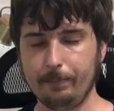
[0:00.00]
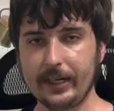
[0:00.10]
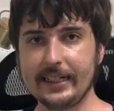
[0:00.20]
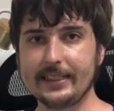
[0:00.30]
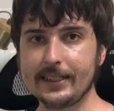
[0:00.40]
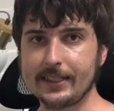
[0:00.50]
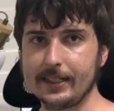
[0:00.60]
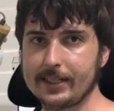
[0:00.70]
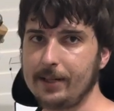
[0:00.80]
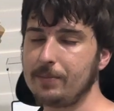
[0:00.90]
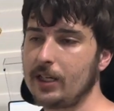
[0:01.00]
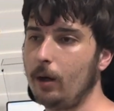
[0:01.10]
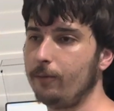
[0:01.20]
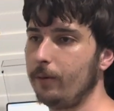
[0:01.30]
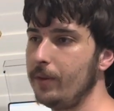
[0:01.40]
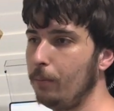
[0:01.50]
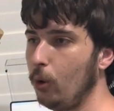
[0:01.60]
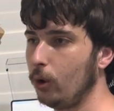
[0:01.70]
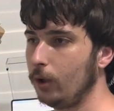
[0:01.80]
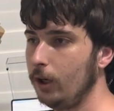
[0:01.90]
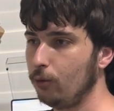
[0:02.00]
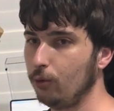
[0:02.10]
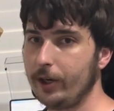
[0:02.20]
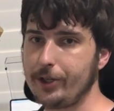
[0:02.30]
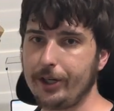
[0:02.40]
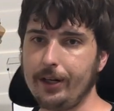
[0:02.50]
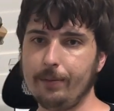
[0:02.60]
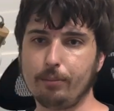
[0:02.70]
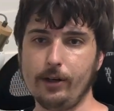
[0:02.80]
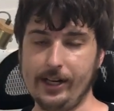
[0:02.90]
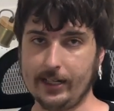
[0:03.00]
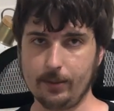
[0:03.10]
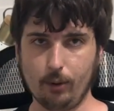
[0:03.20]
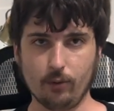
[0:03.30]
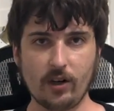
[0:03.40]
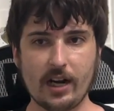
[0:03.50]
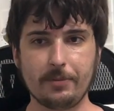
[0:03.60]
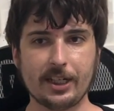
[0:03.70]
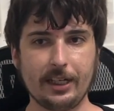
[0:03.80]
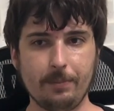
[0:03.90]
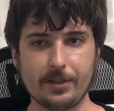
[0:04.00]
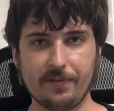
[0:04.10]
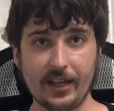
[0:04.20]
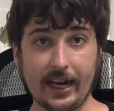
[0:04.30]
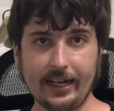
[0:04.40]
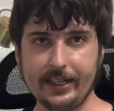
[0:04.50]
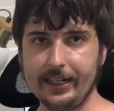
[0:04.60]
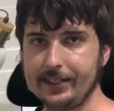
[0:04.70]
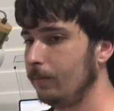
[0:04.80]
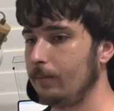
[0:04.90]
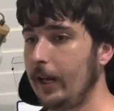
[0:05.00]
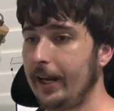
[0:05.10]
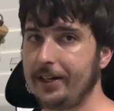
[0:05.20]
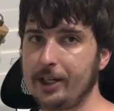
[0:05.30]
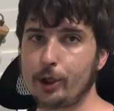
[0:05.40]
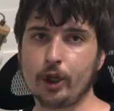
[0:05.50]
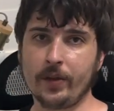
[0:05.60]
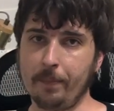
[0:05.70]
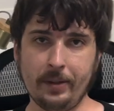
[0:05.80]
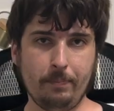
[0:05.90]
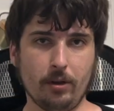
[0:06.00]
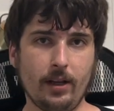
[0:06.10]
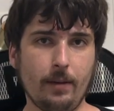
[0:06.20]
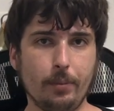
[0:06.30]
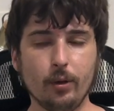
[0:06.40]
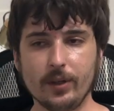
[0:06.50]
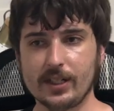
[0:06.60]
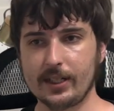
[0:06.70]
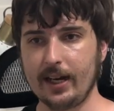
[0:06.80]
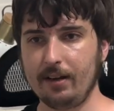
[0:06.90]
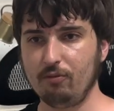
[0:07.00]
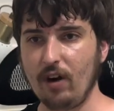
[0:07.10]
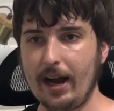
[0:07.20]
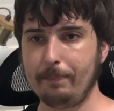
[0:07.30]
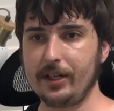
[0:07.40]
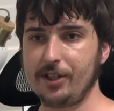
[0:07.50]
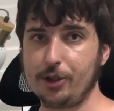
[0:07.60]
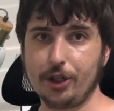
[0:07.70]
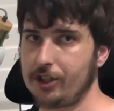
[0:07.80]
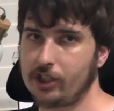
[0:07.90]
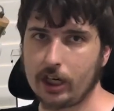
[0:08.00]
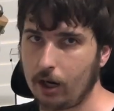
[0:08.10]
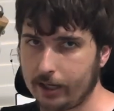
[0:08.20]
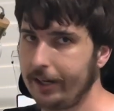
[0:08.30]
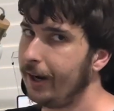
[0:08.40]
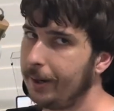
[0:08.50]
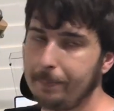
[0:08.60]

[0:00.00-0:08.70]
Biggie distanced himself from the more rigid and predictable rhyme schemes of the 80s, and it shut the people up who would say rap is just talking.